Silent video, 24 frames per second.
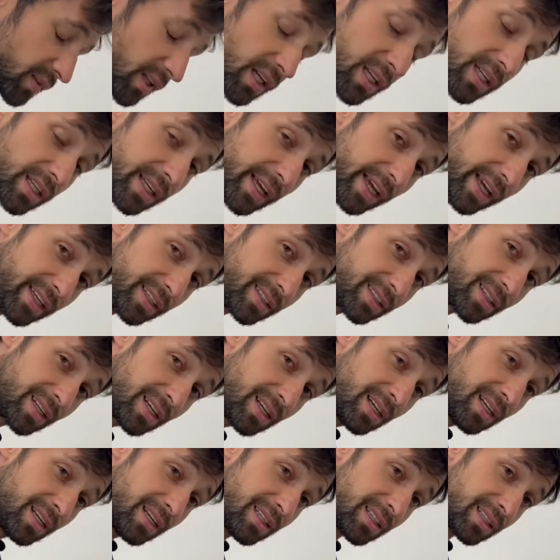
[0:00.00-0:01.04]
in case
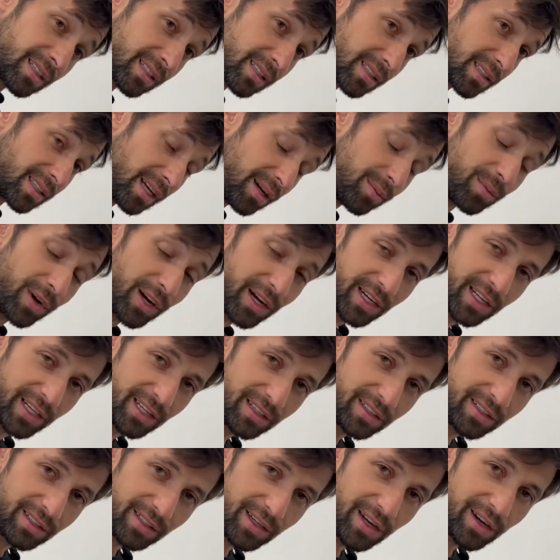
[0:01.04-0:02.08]
somebody
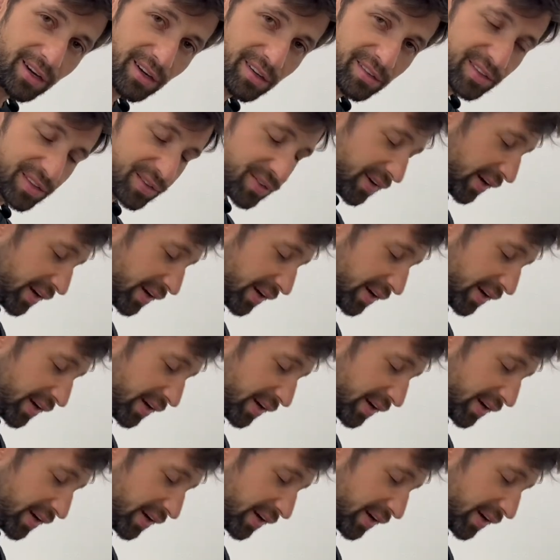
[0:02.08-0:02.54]
cut off the